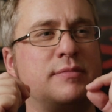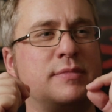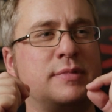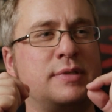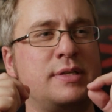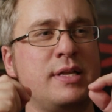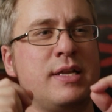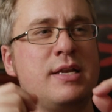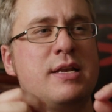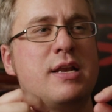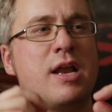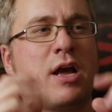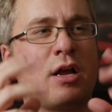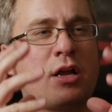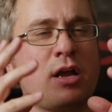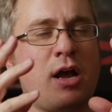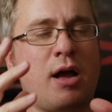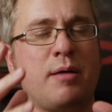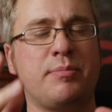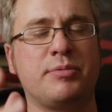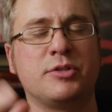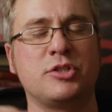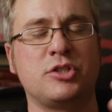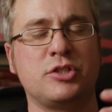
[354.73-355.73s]
didn't
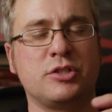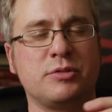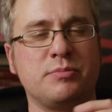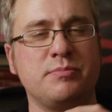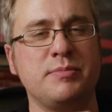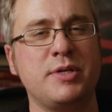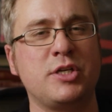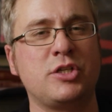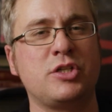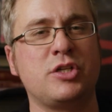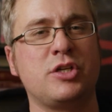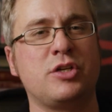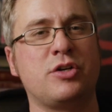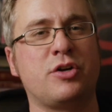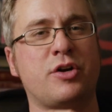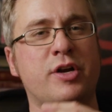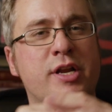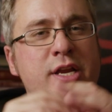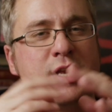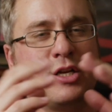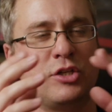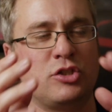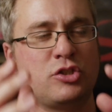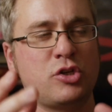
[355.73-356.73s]
accomplish his mission, or
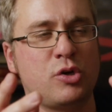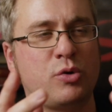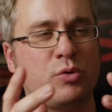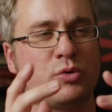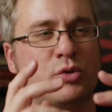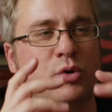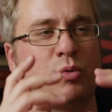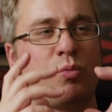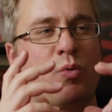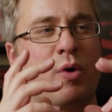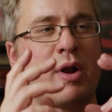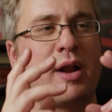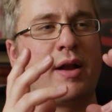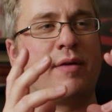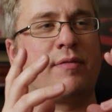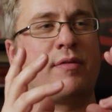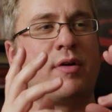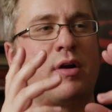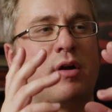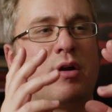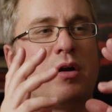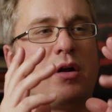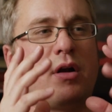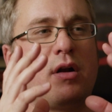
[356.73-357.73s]
he choked or
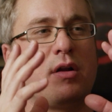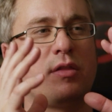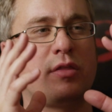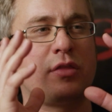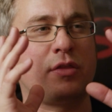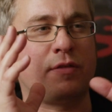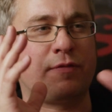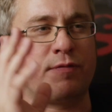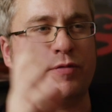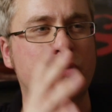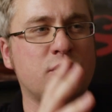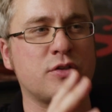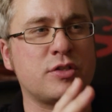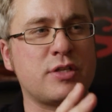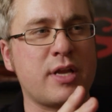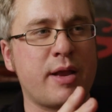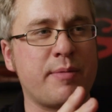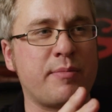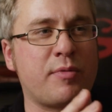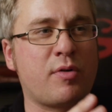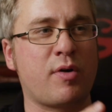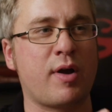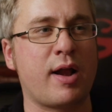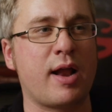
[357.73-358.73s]
whatever the first
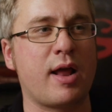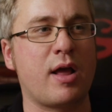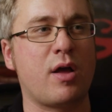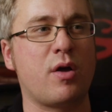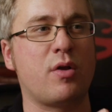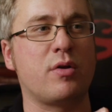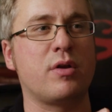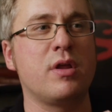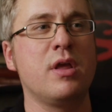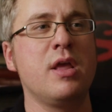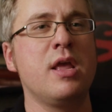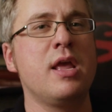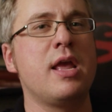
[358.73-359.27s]
time around,